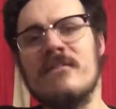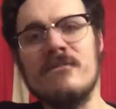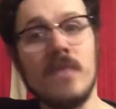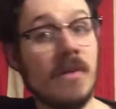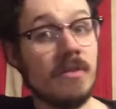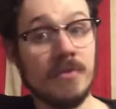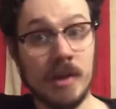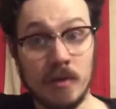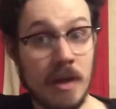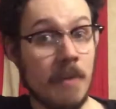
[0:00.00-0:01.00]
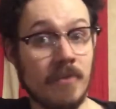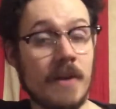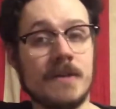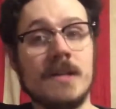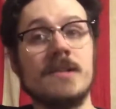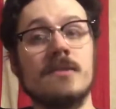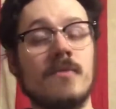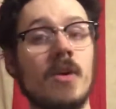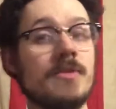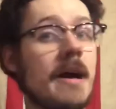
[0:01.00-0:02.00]
favorite video game franchises of
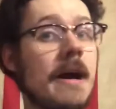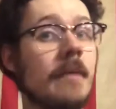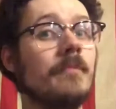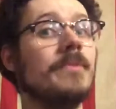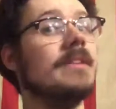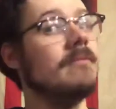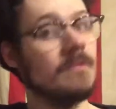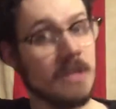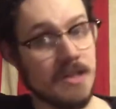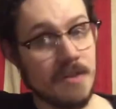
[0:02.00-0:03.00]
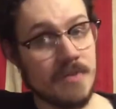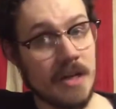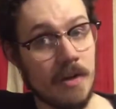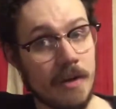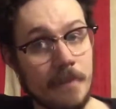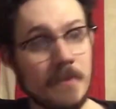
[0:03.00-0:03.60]
all time, Legend of Zelda.